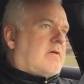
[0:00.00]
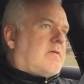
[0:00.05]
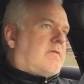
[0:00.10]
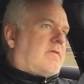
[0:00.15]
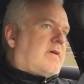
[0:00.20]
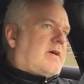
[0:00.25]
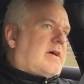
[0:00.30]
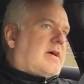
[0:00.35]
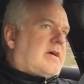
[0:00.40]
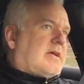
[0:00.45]

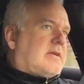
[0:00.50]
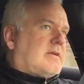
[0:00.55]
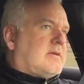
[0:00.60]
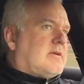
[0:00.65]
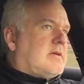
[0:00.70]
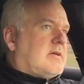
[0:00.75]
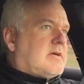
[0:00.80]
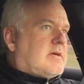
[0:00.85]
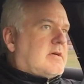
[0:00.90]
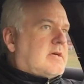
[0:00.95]
then
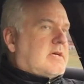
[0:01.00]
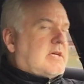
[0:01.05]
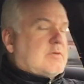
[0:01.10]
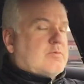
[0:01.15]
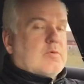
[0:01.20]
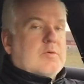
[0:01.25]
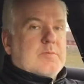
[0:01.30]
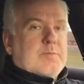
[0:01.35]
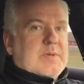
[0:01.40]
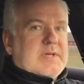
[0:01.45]
it
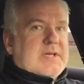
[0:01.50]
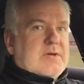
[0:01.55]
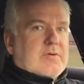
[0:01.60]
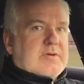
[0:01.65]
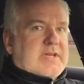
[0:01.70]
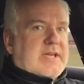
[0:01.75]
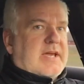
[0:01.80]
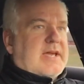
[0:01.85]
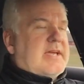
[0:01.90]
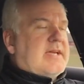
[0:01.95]
would be
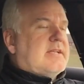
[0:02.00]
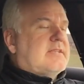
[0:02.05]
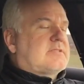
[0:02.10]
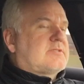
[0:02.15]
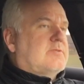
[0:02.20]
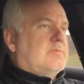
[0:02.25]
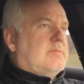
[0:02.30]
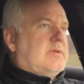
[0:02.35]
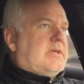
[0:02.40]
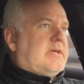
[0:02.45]
okay
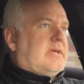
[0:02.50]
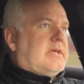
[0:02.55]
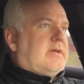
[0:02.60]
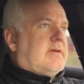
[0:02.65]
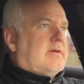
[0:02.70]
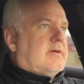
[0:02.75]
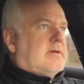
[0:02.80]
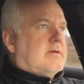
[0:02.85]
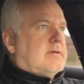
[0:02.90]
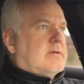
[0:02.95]
to me,
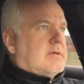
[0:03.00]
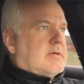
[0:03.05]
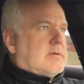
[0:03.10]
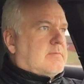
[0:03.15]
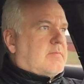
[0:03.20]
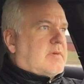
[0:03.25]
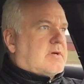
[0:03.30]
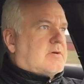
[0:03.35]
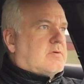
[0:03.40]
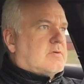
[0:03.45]

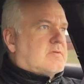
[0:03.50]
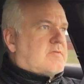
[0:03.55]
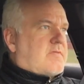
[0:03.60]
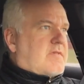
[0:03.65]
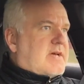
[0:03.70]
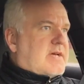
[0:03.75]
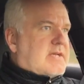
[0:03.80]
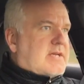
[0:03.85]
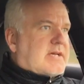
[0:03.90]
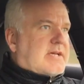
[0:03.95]
because
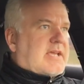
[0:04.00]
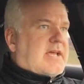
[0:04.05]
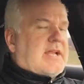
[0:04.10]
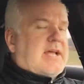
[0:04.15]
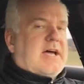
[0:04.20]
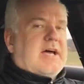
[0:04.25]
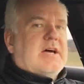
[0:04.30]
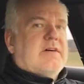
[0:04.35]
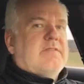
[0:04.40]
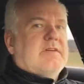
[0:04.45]
then I can
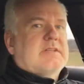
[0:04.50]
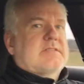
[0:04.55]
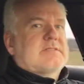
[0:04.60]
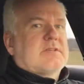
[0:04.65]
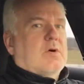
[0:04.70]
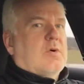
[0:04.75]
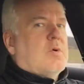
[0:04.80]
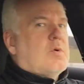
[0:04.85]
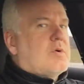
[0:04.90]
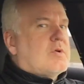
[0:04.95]
have it
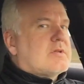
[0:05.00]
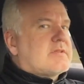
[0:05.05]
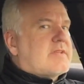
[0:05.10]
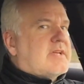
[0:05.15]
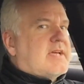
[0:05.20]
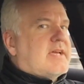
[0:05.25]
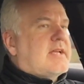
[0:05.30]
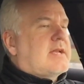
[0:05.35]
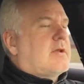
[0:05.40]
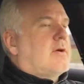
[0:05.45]
all
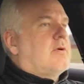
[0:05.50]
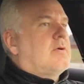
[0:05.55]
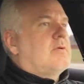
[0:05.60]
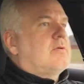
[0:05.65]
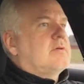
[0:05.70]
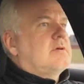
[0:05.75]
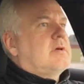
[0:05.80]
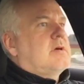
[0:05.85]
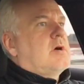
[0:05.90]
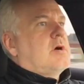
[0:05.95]
day
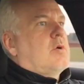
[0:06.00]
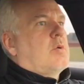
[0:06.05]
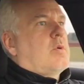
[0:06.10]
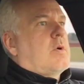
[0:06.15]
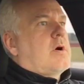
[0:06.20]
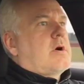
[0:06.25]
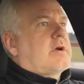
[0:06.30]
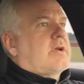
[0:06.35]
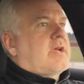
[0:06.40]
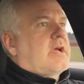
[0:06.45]
long
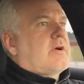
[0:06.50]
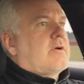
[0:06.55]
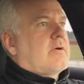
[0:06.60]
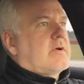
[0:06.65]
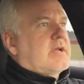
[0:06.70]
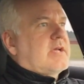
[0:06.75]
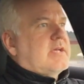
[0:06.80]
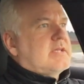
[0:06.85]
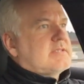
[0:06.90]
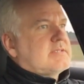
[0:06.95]
working
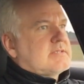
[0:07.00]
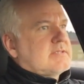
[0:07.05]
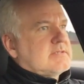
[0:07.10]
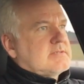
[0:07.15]
on it.